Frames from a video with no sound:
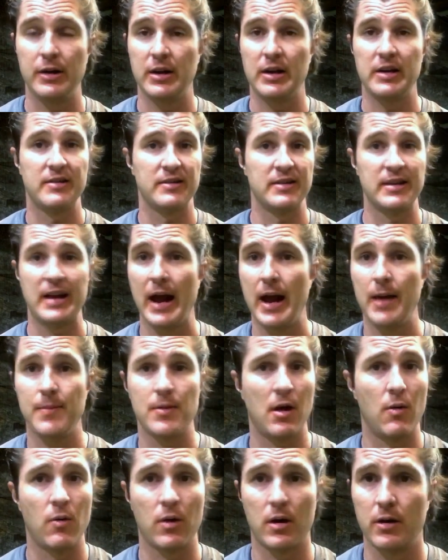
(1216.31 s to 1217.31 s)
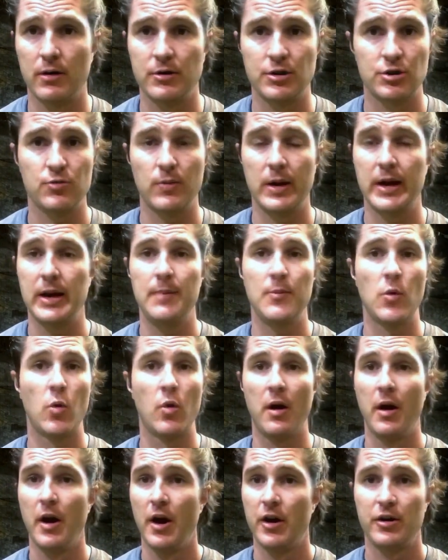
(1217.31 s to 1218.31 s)
You get to the game, you're not working on your swing
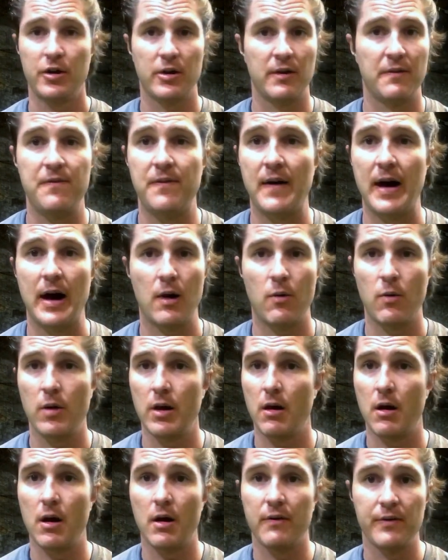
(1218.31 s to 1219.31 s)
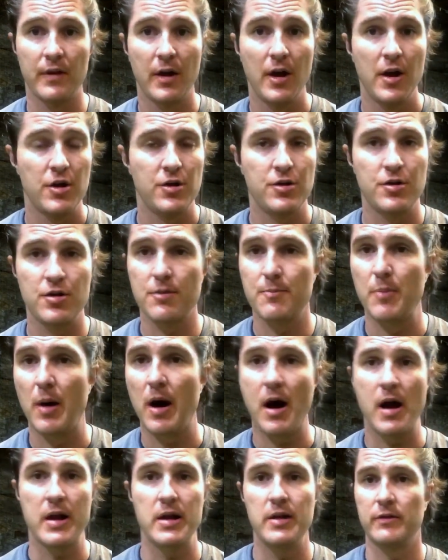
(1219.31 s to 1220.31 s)
anymore, you're going to fire one off. Your
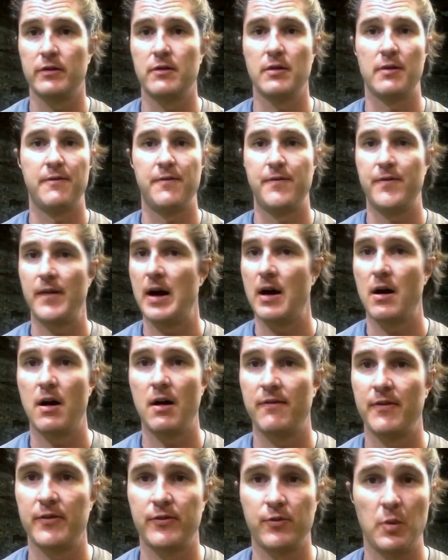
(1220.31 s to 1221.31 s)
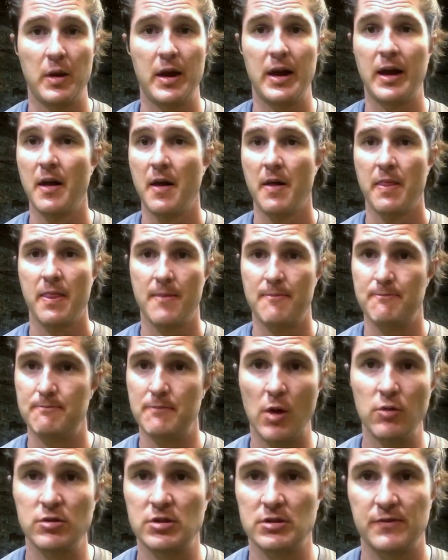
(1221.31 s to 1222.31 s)
body is going to fire off a swing the
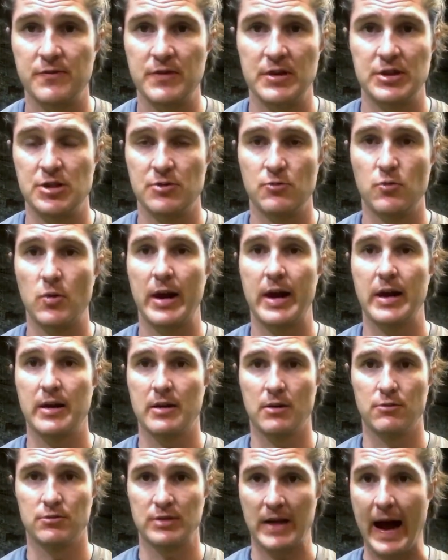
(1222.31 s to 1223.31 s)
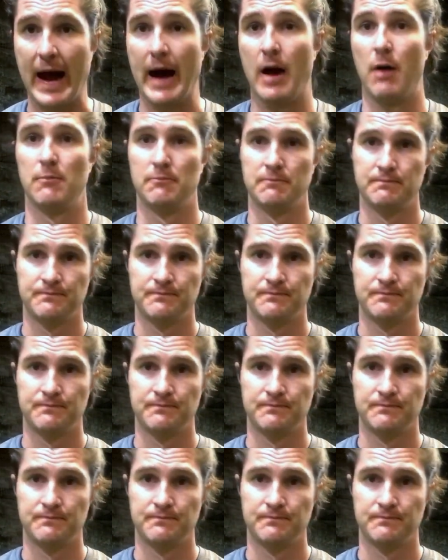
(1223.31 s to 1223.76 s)
most efficient way it knows how.